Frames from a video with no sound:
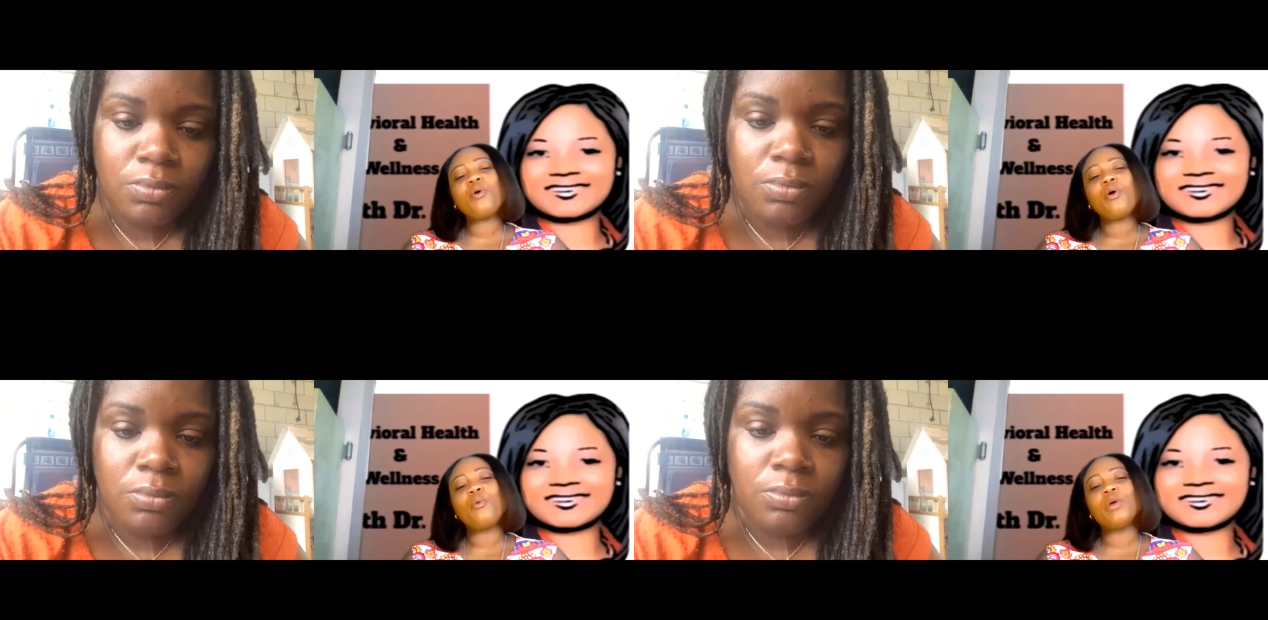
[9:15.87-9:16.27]

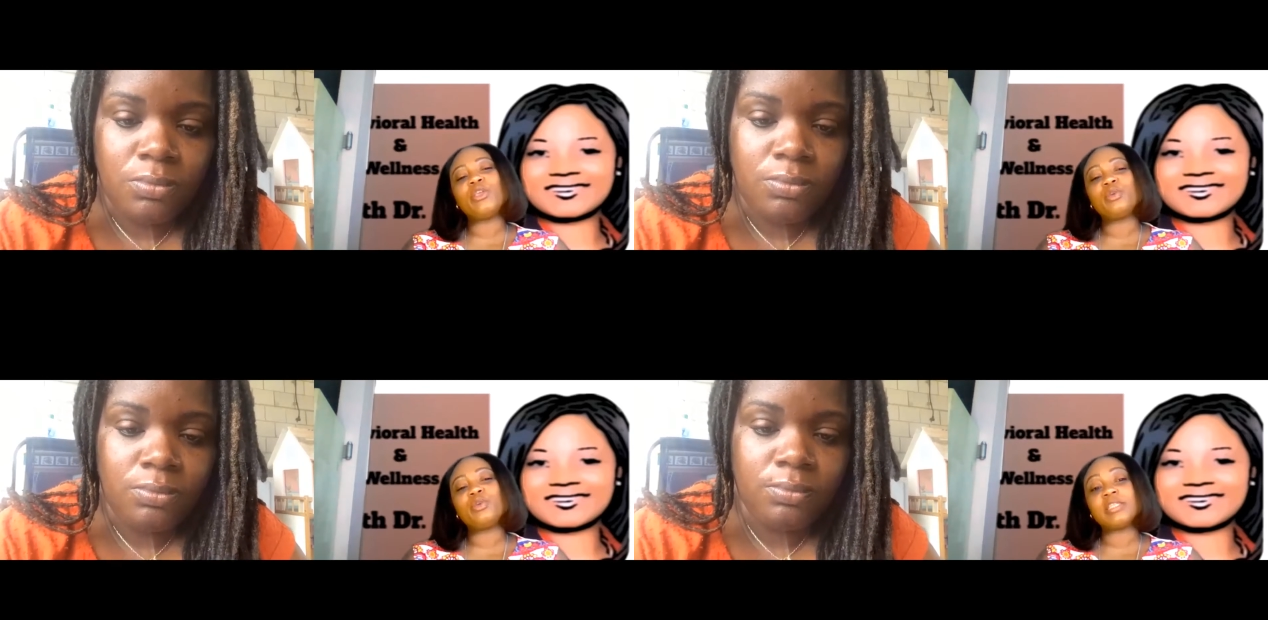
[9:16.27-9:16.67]
Speaker 1: would
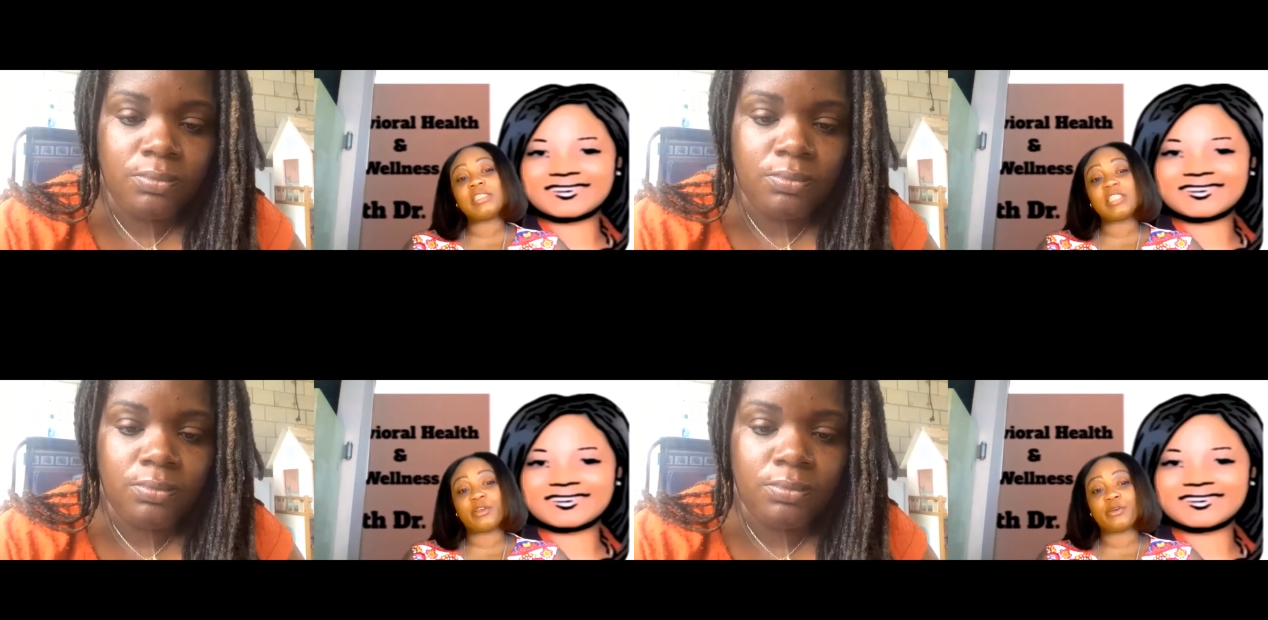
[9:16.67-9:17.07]
you
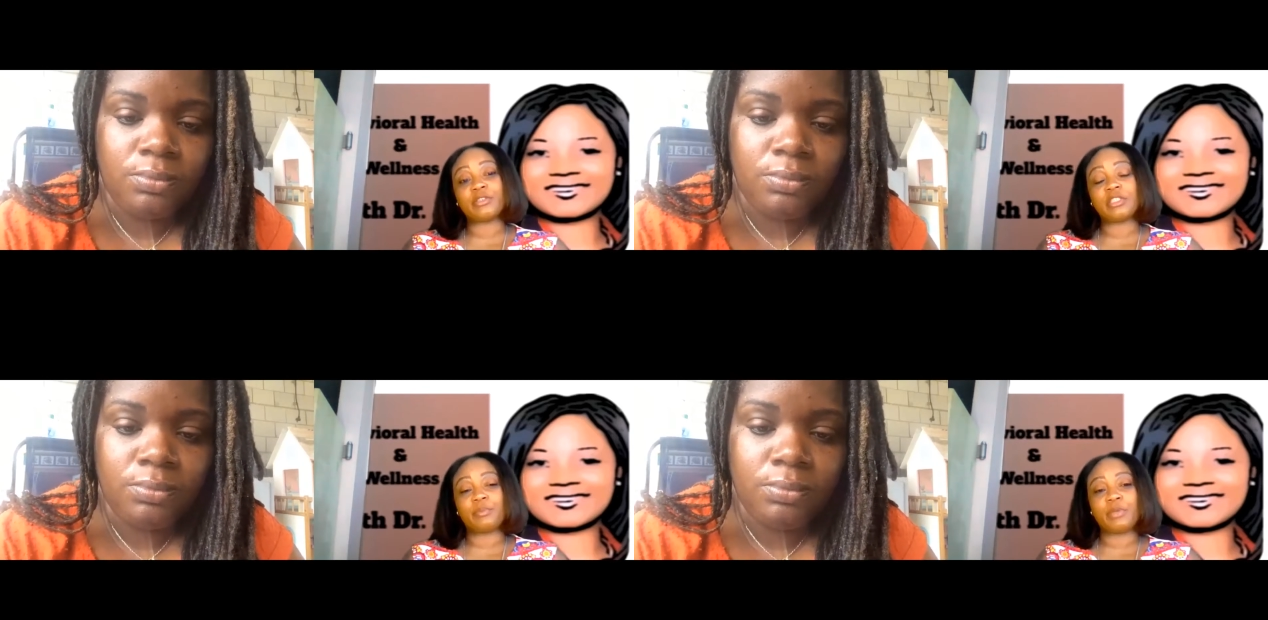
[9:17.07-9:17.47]
consider
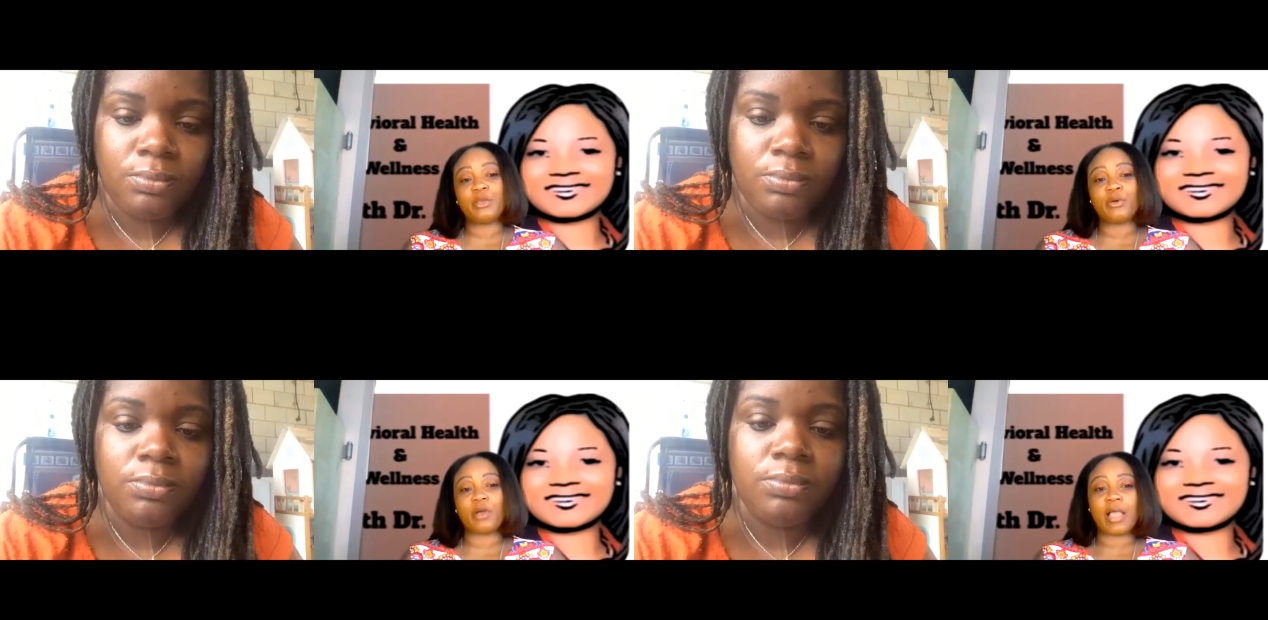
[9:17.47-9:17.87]
to be
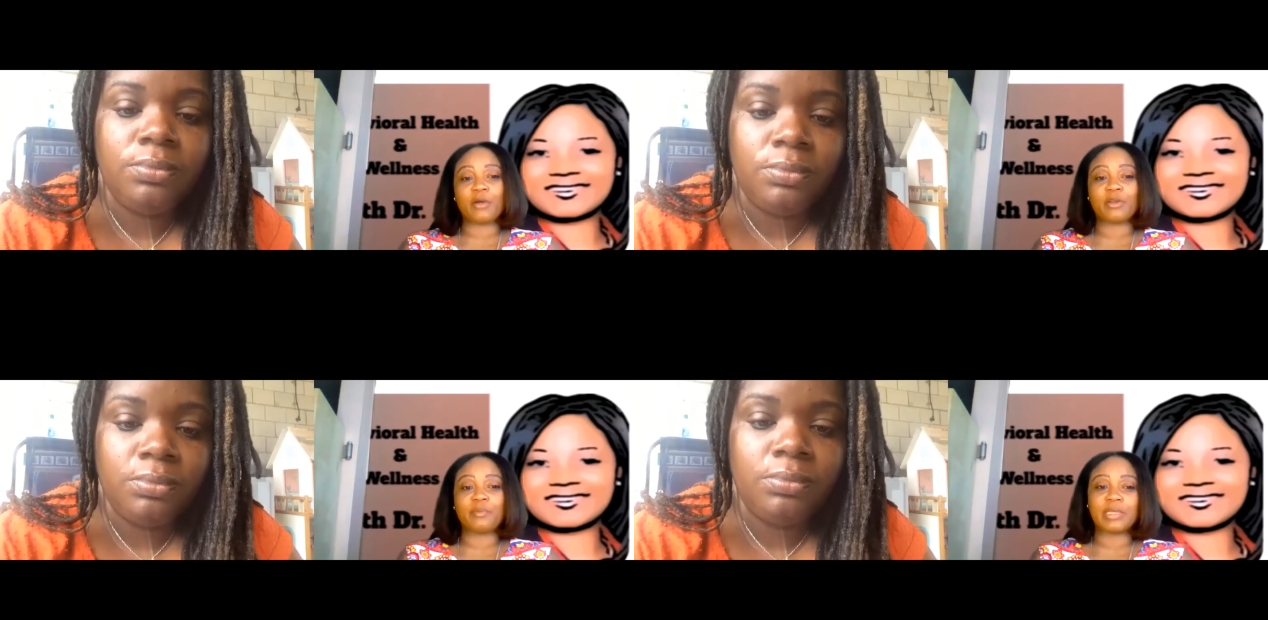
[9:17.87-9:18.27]
your
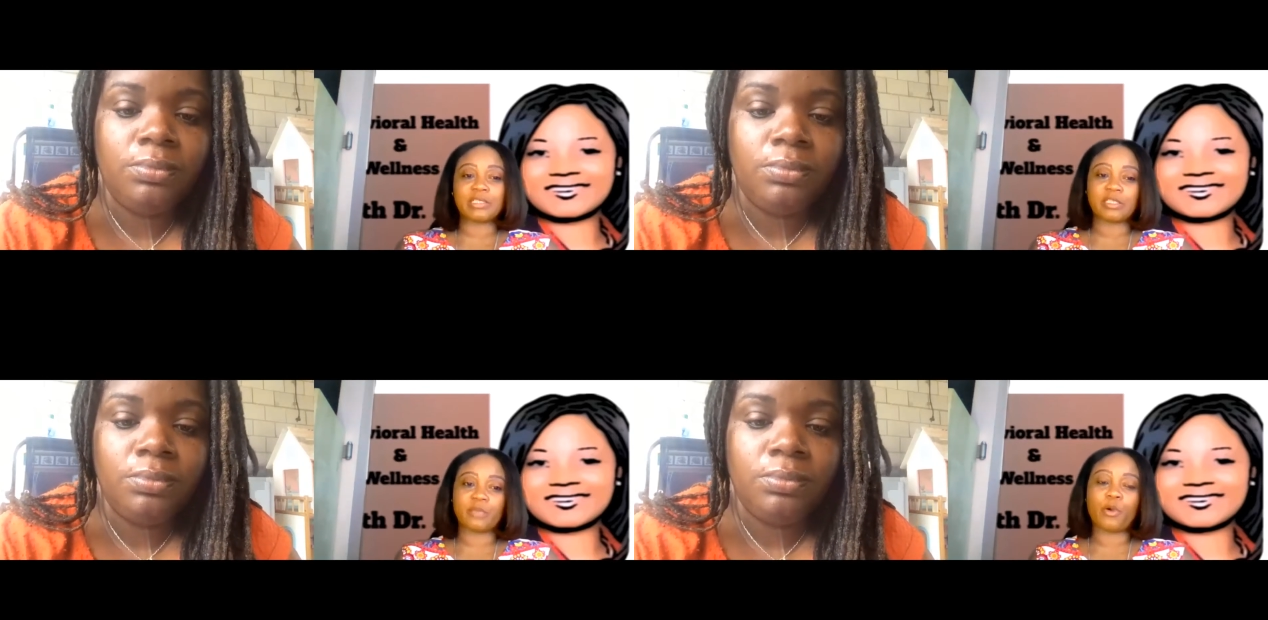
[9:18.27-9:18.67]

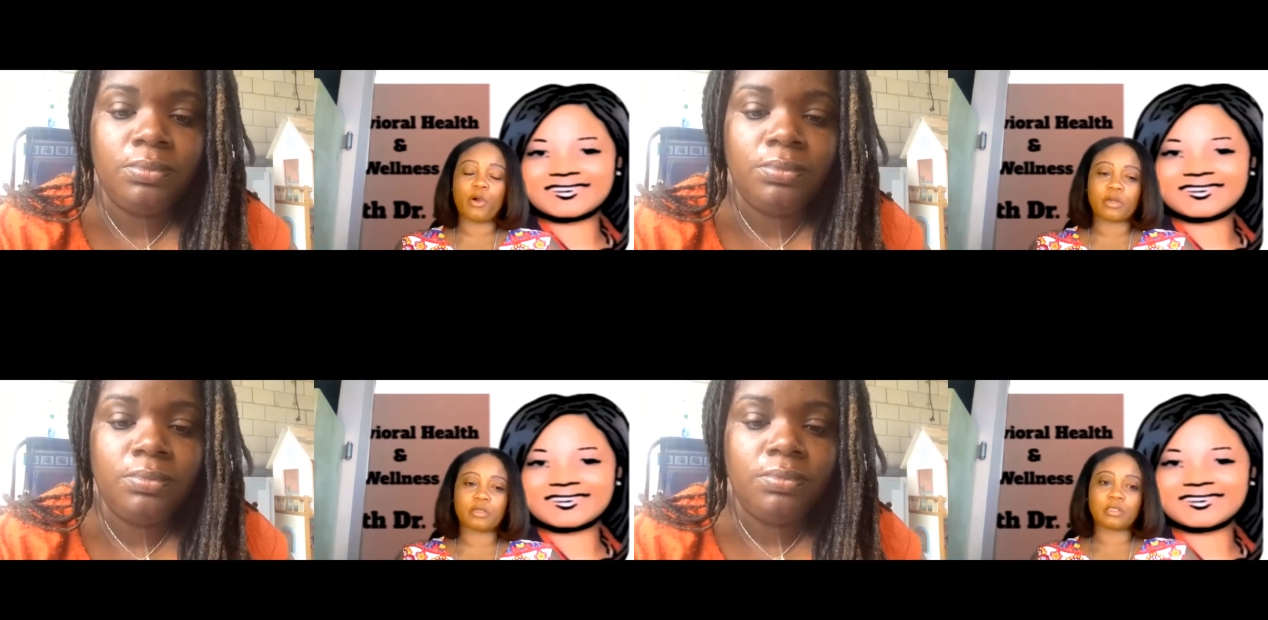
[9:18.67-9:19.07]
accountability
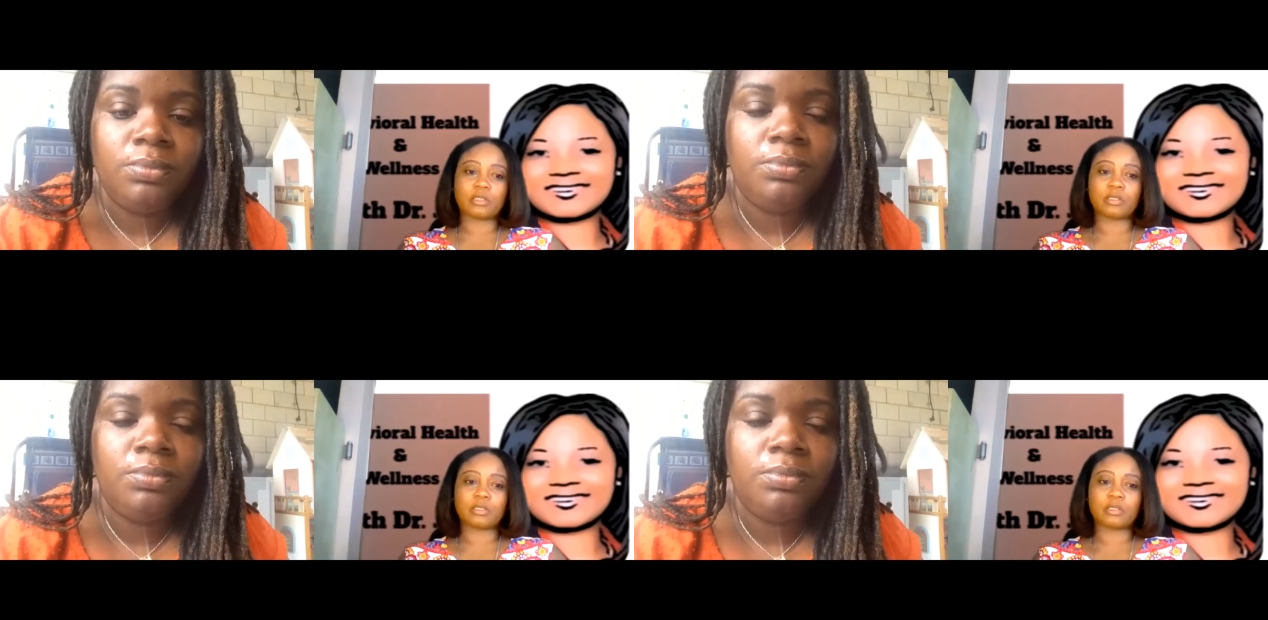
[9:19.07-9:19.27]
partners?